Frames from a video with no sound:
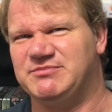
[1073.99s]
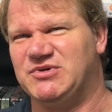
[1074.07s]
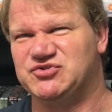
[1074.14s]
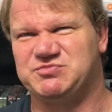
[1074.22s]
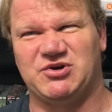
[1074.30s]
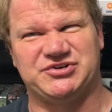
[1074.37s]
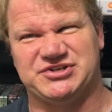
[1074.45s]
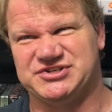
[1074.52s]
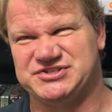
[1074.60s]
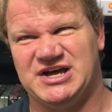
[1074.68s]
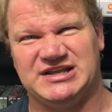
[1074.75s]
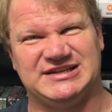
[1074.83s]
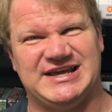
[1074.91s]
most part
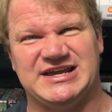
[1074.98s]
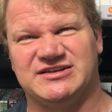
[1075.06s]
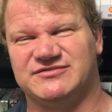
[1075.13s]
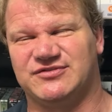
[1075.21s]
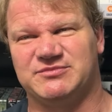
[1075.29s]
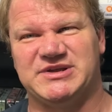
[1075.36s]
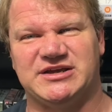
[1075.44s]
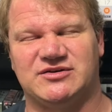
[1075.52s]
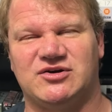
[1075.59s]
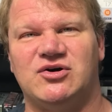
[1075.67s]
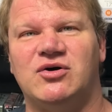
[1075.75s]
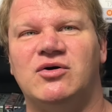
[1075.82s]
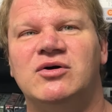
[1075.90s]
does not land for me at
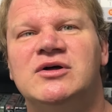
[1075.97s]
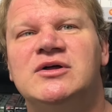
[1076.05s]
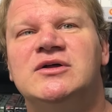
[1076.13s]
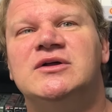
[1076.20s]
all.